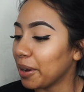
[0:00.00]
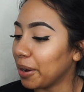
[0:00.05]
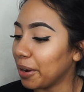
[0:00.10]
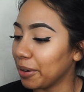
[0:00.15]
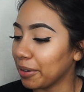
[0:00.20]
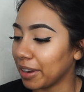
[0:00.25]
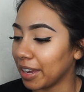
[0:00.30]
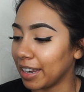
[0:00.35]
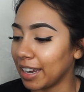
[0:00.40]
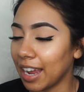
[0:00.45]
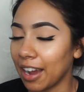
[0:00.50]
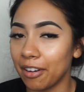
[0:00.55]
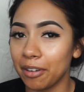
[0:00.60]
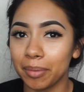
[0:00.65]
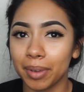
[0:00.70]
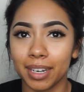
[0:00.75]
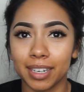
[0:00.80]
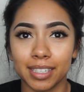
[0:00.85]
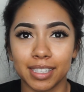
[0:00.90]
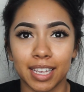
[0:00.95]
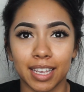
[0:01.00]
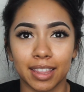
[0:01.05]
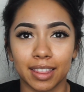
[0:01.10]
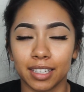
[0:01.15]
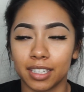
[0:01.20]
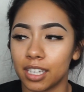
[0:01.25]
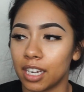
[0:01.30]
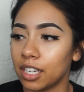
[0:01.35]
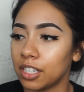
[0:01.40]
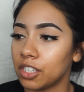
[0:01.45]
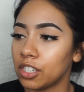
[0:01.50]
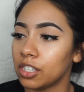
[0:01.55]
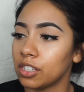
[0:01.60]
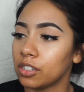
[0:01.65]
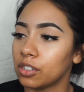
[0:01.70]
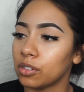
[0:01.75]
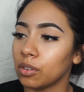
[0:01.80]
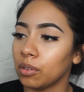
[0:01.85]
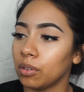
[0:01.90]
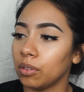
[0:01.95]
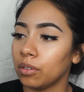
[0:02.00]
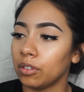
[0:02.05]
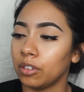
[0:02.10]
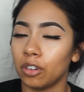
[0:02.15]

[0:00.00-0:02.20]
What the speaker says: Okay, now I'm going to take the Touch in Sol